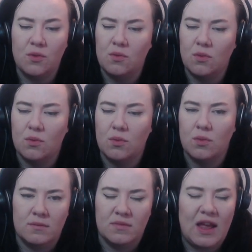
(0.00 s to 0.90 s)
Ooh,
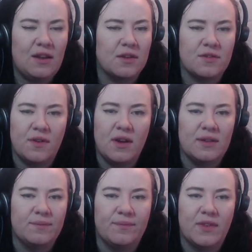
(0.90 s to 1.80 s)
that looks
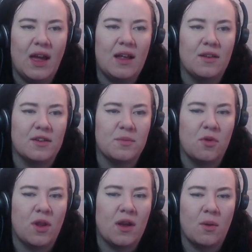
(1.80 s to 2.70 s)
fine. That looks
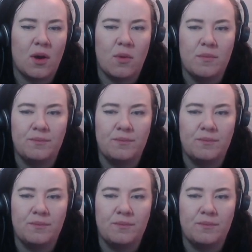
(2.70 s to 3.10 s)
more like what I want.